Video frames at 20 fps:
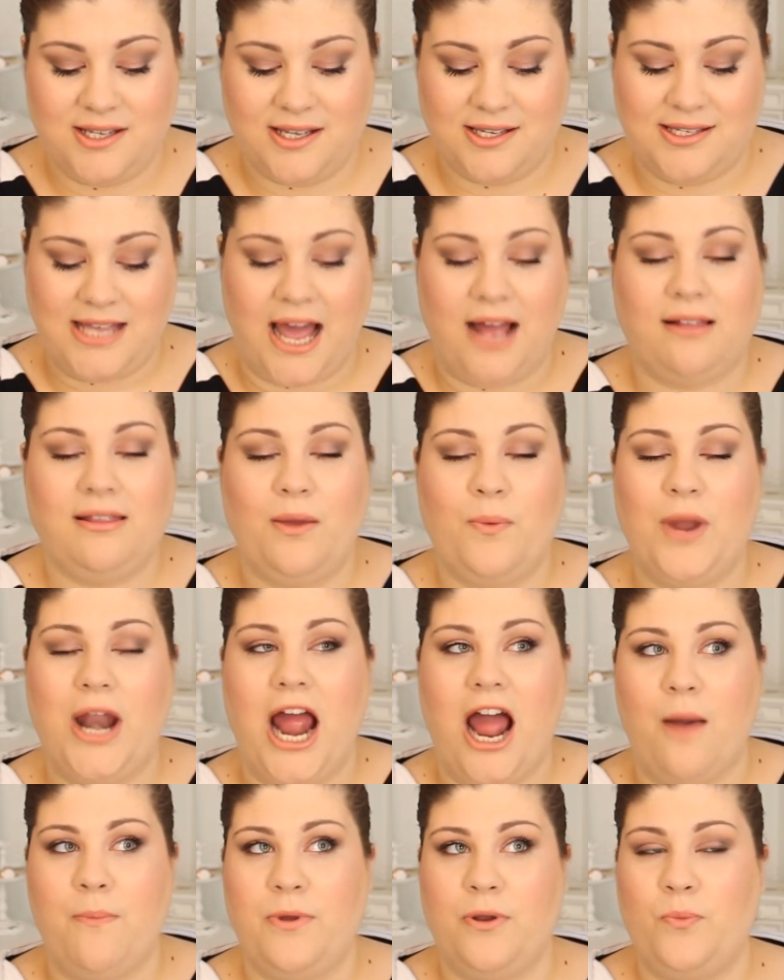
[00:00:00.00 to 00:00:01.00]
is exactly what
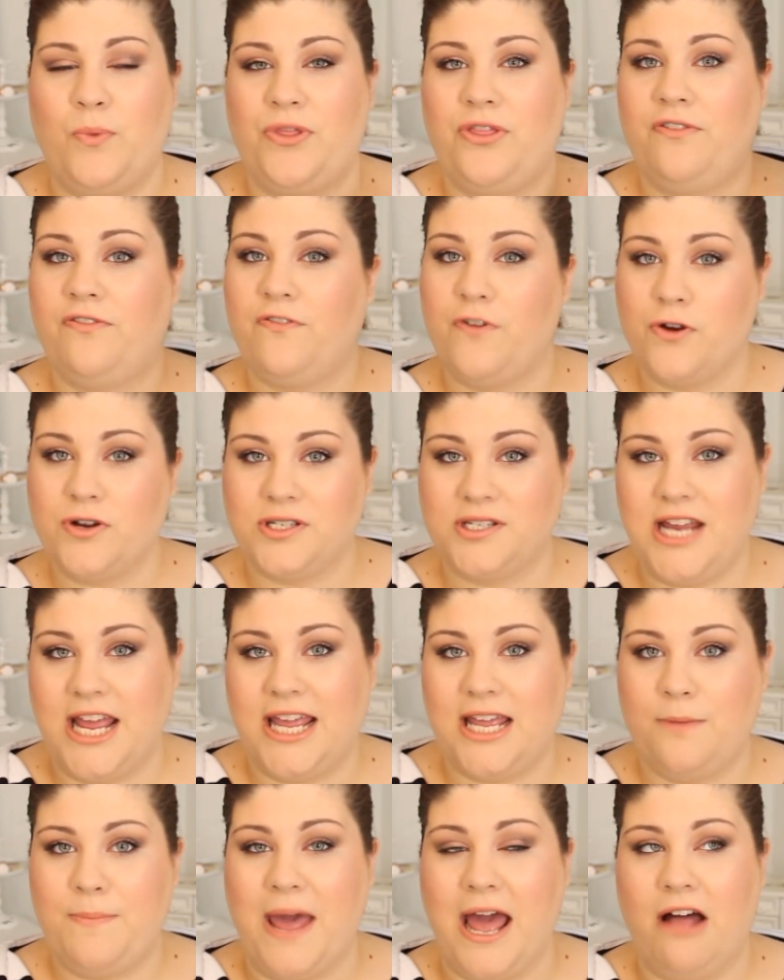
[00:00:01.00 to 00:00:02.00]
happened with the first
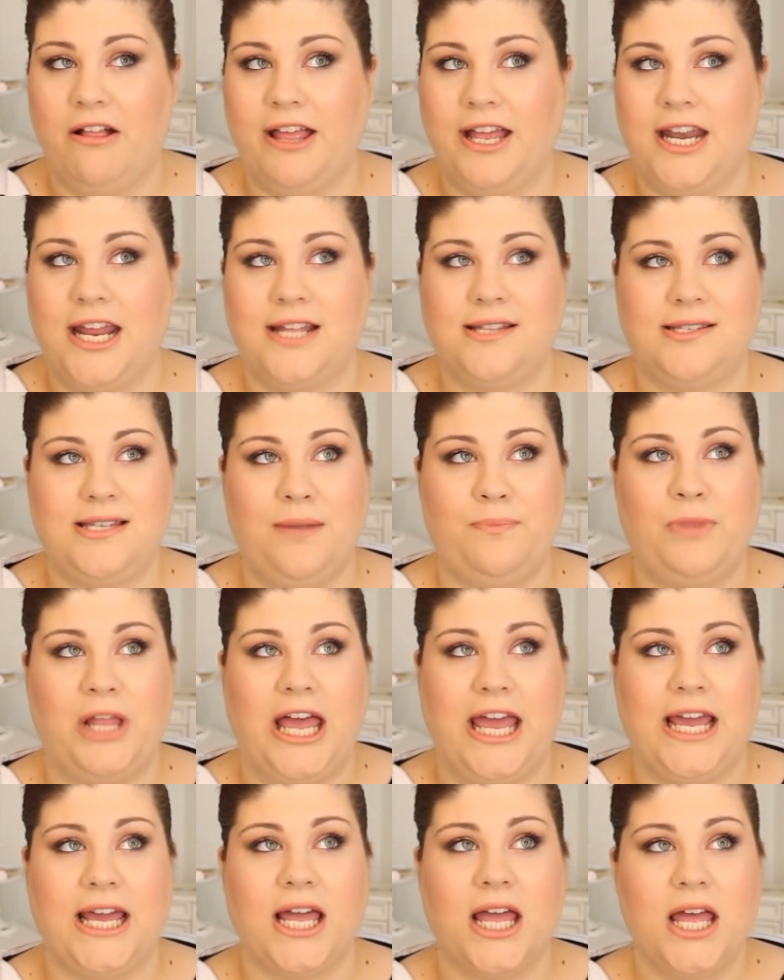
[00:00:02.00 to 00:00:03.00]
Naked palette. It seemed
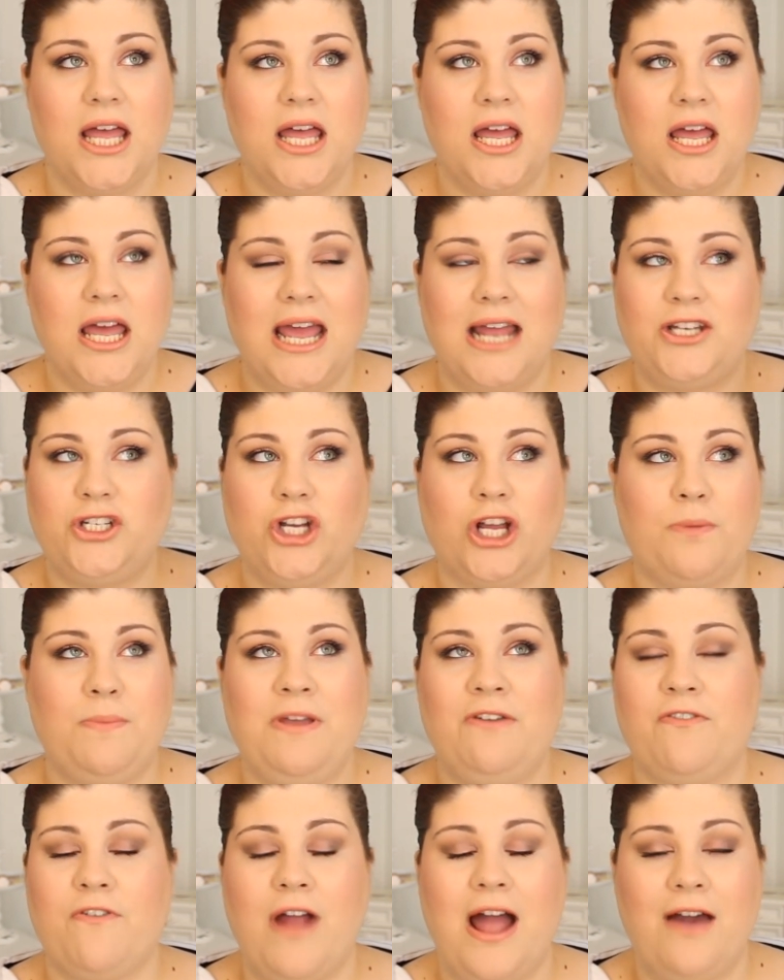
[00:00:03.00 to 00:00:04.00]
like it took
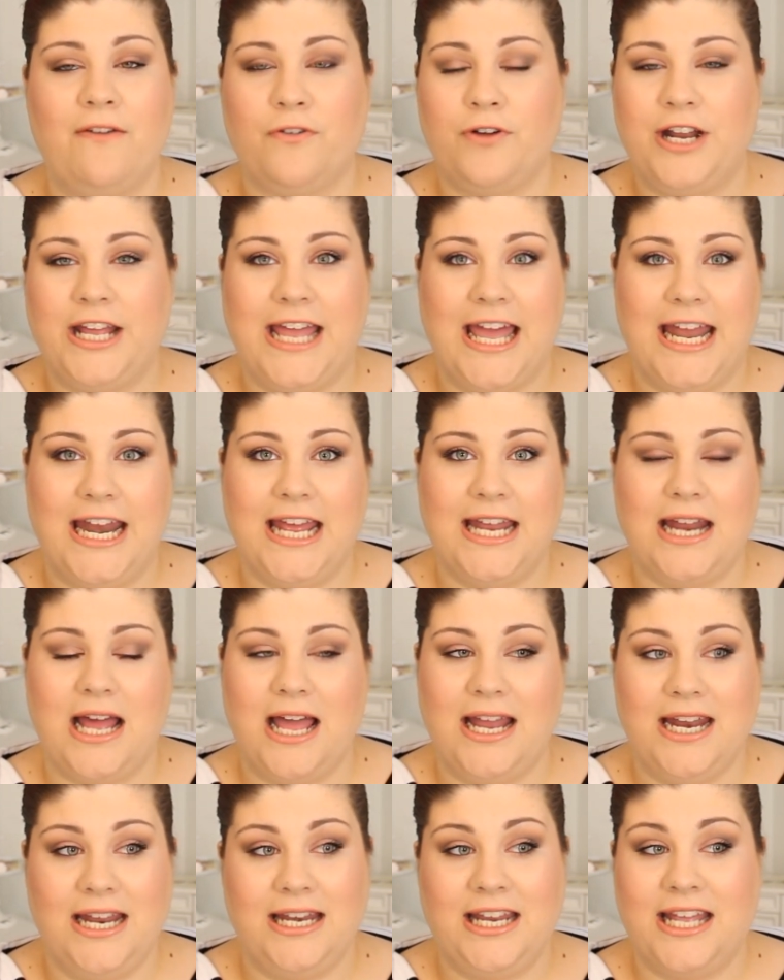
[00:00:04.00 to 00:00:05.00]
me forever to get
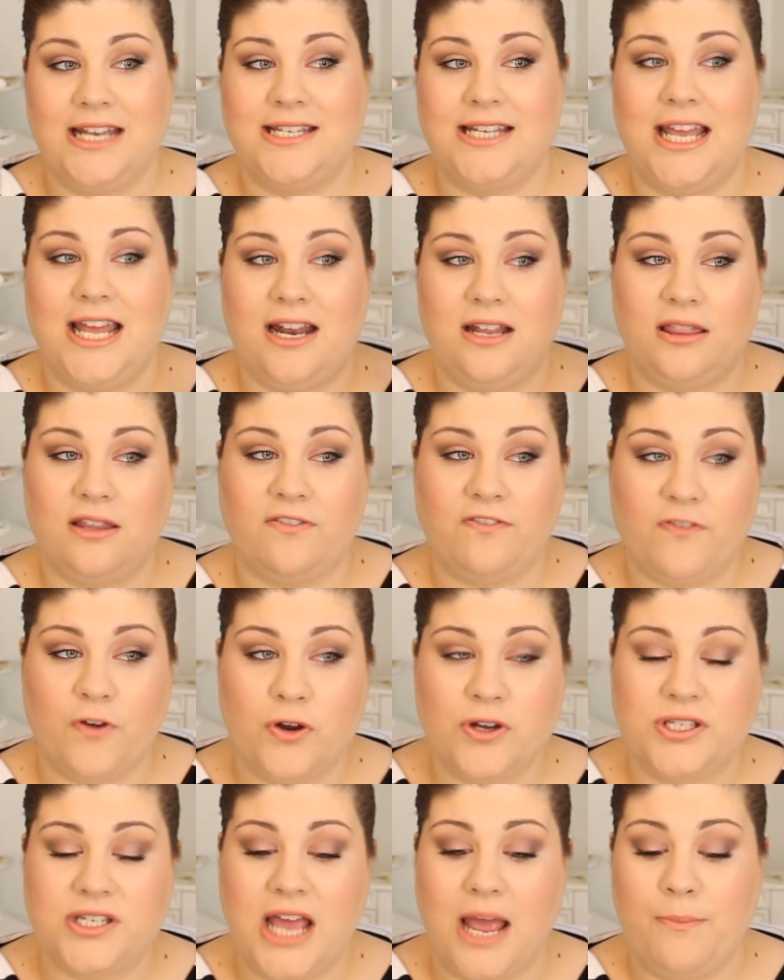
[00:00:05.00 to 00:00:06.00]
it. I didn't get to get it the
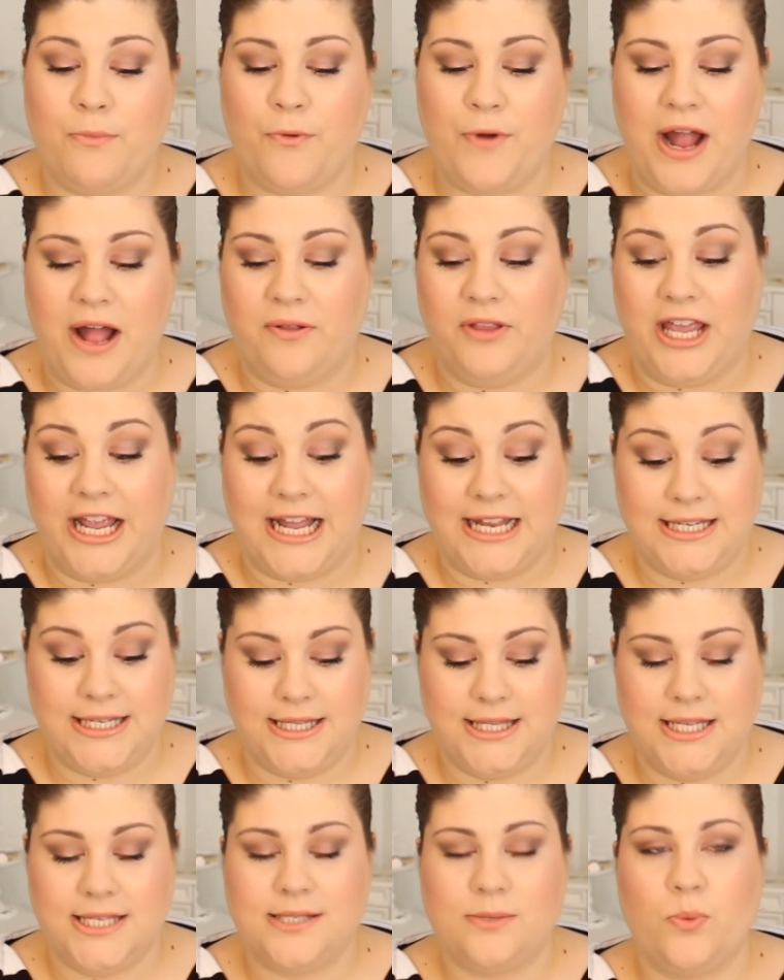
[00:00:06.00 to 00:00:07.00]
first time around like I
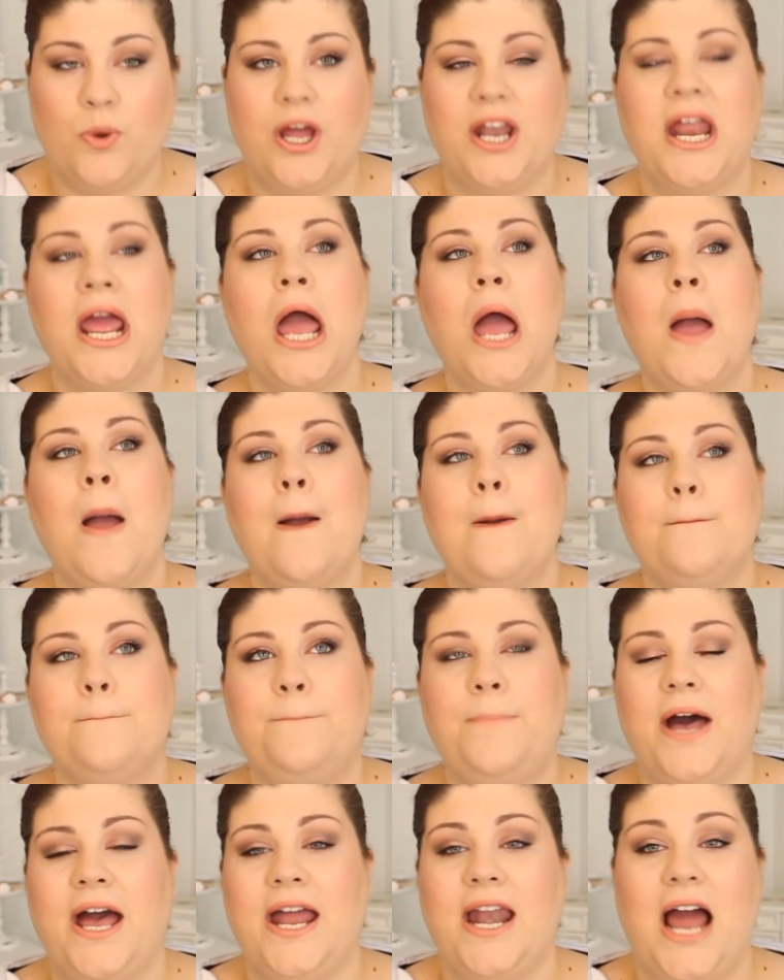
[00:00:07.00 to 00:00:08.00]
did this one,
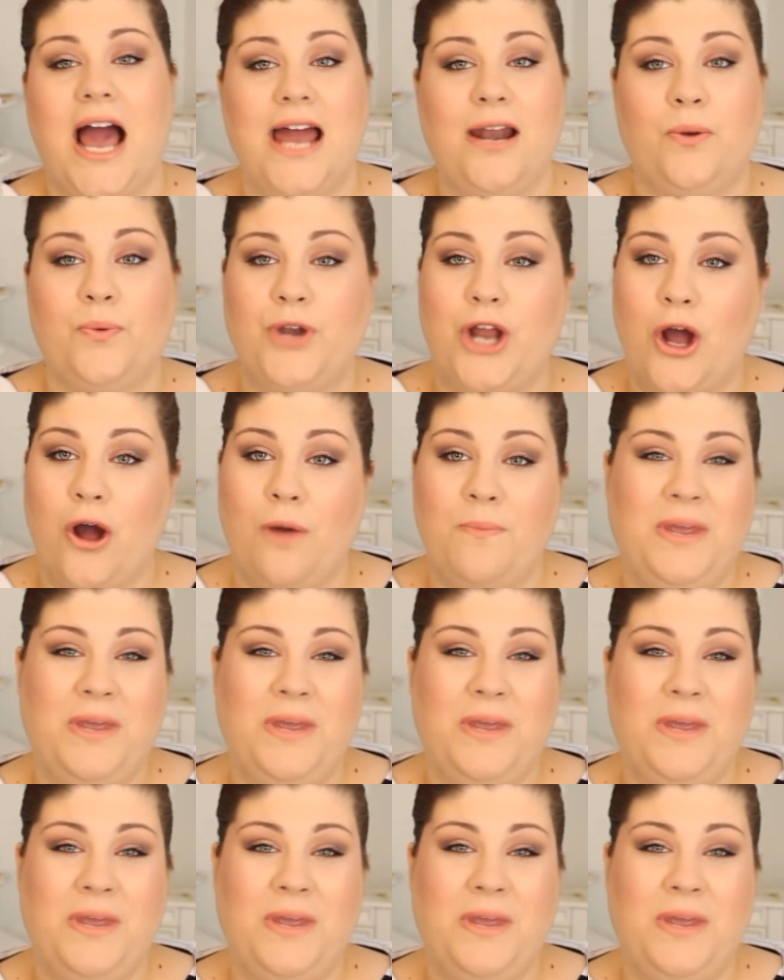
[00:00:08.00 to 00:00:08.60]
but I don't know.